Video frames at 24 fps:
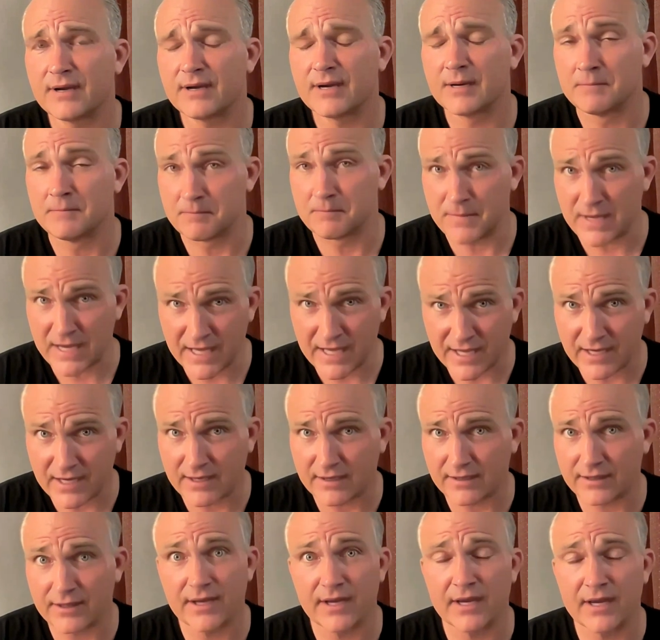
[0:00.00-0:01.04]

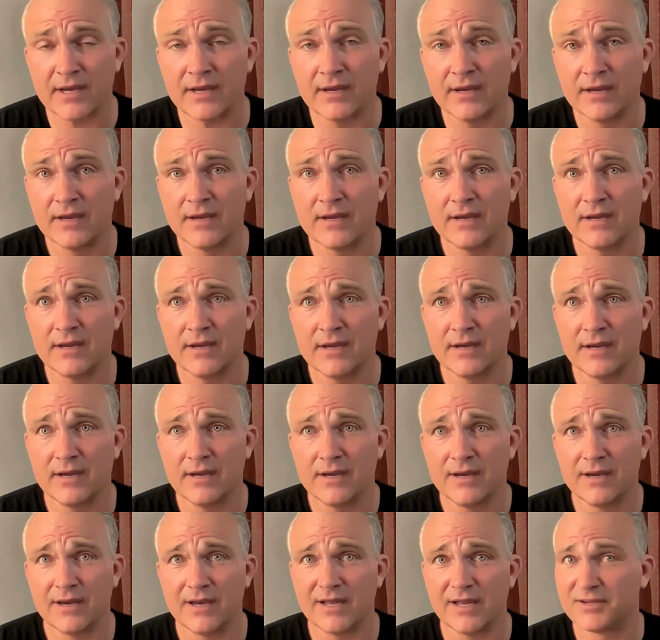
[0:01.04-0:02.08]
immediately
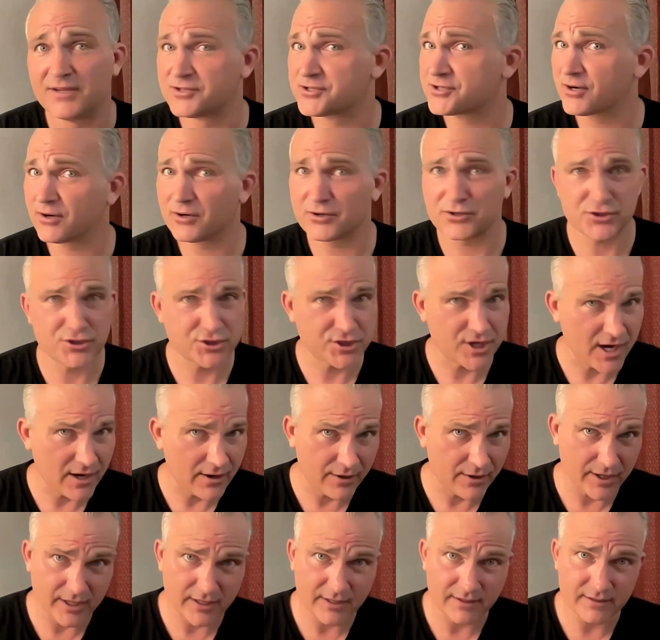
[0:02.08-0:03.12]
and start
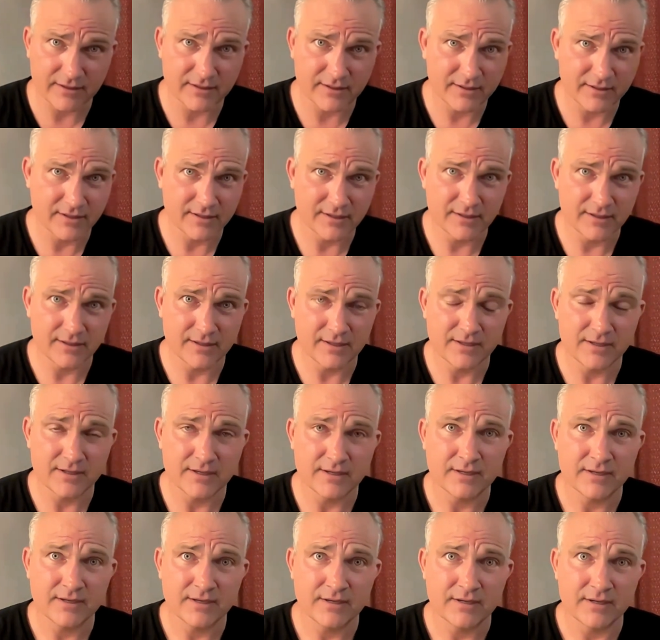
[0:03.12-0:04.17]
sharing
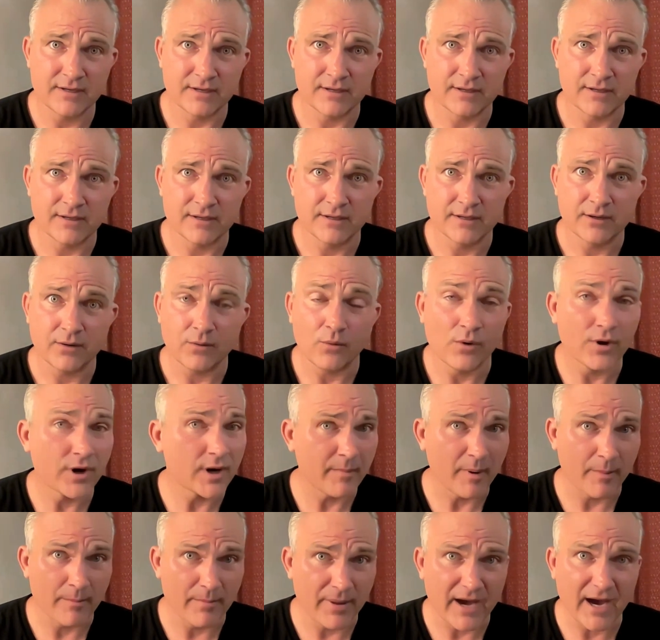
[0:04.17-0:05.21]
what
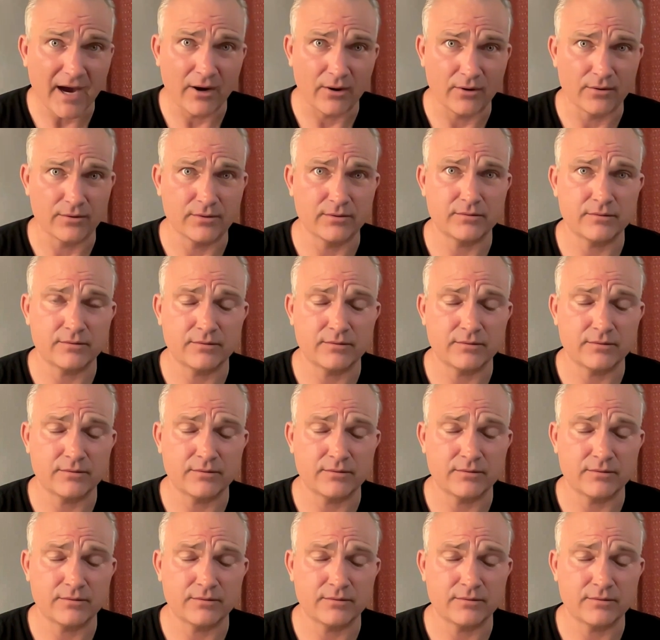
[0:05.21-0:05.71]
I'm about